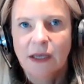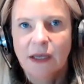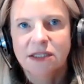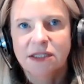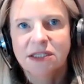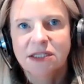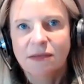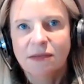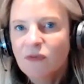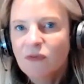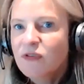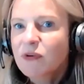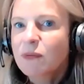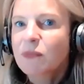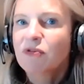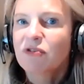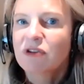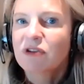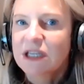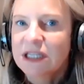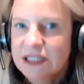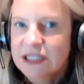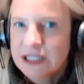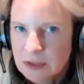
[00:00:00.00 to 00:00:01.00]
Some of them are
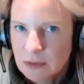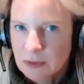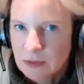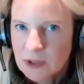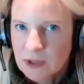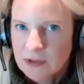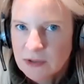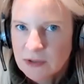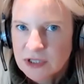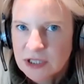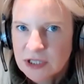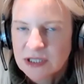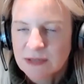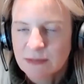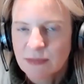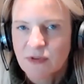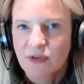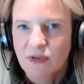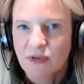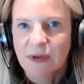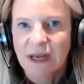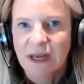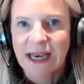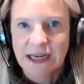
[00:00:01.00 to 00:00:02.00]
easy to answer, some of
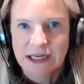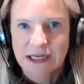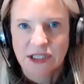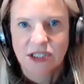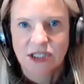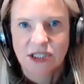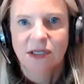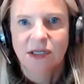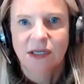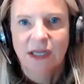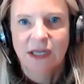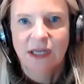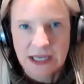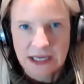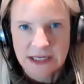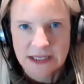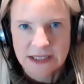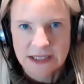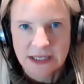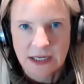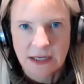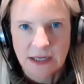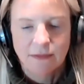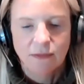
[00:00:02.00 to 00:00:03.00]
them are less
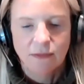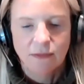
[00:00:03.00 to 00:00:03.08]
easy,